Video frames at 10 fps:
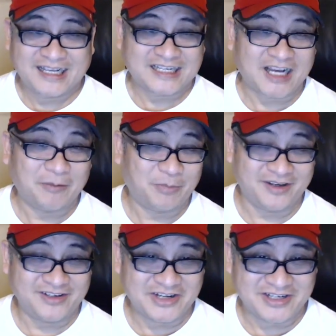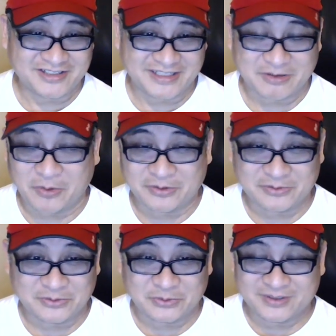company does in order
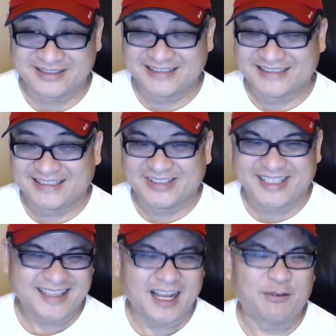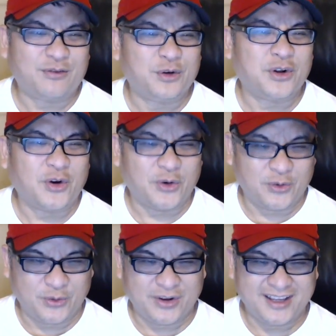to get a
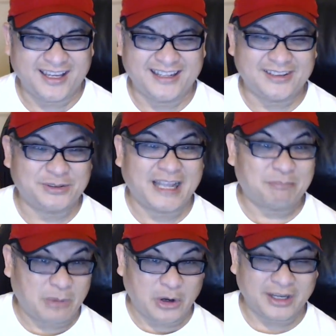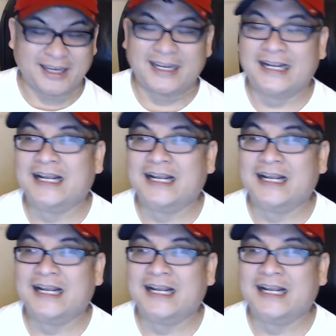foothold into that market.